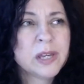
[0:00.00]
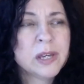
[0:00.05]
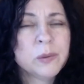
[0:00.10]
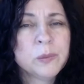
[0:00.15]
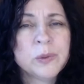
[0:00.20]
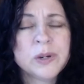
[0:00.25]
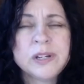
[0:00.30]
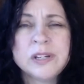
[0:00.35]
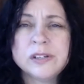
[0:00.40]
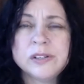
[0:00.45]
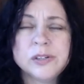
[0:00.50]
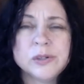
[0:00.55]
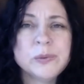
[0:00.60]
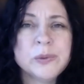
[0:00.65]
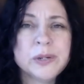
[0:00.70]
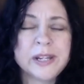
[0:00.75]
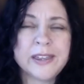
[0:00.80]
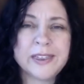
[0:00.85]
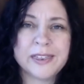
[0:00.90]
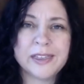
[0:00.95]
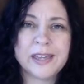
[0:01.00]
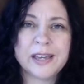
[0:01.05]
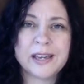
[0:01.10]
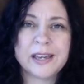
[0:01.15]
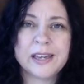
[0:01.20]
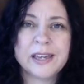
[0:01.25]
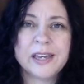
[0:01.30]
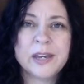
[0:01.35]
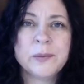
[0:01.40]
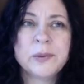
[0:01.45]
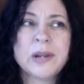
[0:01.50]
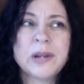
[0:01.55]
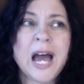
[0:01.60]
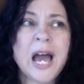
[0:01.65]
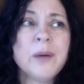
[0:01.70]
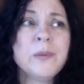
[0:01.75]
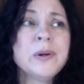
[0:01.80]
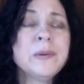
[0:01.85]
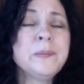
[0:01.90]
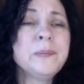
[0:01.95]
wouldn't do anything.
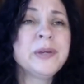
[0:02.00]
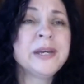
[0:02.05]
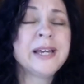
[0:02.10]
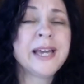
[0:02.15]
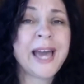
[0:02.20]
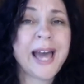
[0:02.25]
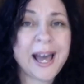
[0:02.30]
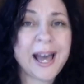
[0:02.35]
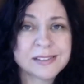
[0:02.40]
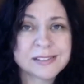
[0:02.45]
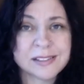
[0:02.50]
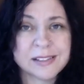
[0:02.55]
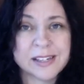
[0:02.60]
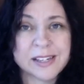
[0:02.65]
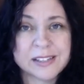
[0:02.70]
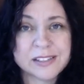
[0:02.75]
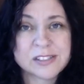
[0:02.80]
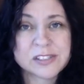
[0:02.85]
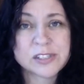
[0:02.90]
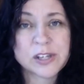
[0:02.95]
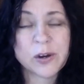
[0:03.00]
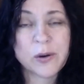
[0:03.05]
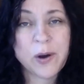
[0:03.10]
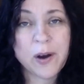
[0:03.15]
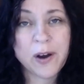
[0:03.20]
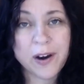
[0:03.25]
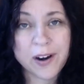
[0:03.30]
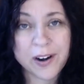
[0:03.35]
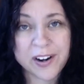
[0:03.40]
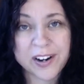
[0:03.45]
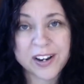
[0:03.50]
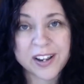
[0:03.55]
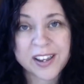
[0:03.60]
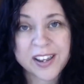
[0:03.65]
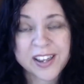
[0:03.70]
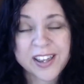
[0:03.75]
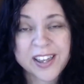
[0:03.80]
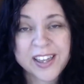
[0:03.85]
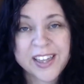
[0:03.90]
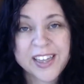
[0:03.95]
I would be gaslit so hard
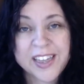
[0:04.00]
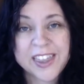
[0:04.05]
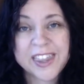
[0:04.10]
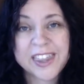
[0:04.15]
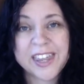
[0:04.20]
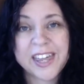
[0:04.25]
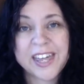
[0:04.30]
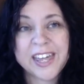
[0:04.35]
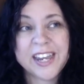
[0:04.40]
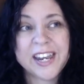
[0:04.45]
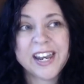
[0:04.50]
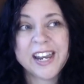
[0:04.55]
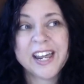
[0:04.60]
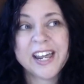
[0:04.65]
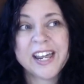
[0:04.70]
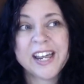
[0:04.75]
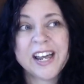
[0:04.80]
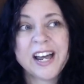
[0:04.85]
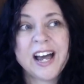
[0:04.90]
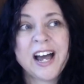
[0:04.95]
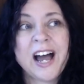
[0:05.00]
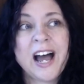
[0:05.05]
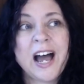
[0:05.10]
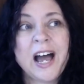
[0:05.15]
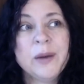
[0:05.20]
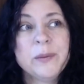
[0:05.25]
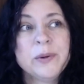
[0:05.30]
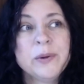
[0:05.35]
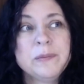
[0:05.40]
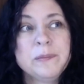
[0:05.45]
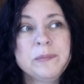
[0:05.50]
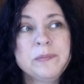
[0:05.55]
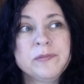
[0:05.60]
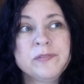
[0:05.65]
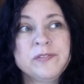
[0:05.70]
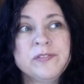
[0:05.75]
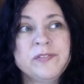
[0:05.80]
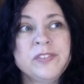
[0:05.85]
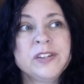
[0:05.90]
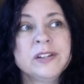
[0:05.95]
that I would
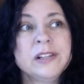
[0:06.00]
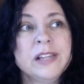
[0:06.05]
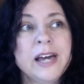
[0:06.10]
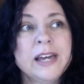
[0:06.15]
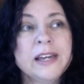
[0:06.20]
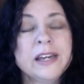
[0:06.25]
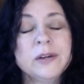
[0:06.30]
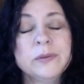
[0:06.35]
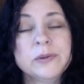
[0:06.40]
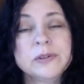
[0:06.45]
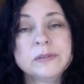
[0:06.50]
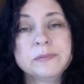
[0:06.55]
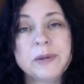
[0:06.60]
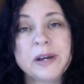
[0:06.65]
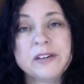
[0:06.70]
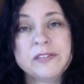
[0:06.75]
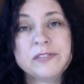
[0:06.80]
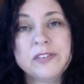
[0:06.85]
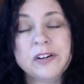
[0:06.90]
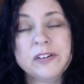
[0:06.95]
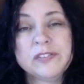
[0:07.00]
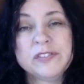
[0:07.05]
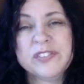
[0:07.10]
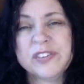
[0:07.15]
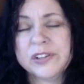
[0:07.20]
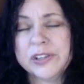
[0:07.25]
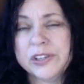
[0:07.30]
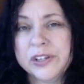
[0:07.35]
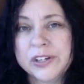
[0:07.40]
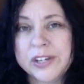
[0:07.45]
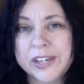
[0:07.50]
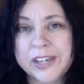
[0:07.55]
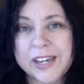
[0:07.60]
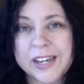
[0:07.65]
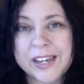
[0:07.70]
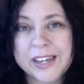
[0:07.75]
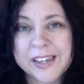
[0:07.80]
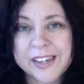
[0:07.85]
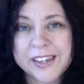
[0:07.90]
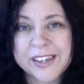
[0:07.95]
feel like it was my fault for
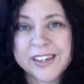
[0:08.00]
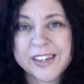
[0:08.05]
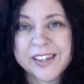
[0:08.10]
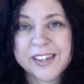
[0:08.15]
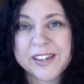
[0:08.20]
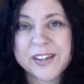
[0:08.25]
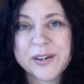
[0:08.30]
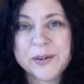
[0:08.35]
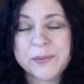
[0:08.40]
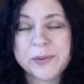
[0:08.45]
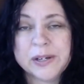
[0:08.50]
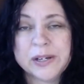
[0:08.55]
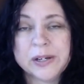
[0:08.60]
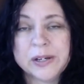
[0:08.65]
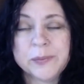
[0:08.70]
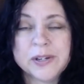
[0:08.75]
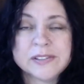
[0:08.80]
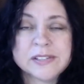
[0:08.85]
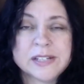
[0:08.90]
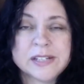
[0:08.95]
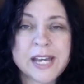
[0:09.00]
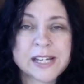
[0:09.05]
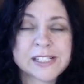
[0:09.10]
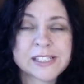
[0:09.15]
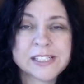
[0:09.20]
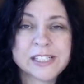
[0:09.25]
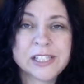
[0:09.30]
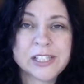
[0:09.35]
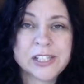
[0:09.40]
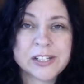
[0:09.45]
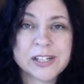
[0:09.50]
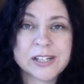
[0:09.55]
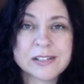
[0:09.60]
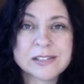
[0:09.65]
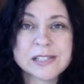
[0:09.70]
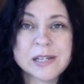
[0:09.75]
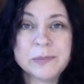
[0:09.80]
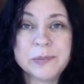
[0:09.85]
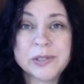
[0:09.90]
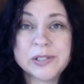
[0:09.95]
looking when it wasn't actually looking.
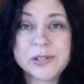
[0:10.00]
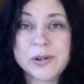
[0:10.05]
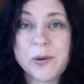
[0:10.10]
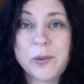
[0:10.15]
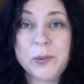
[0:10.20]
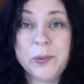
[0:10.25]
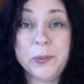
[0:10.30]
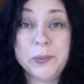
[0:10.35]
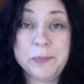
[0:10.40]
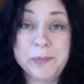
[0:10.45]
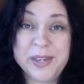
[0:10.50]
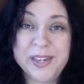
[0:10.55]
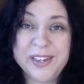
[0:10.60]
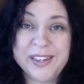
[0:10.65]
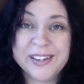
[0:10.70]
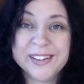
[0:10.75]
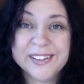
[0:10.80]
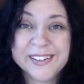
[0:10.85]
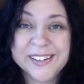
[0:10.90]
Someone told me.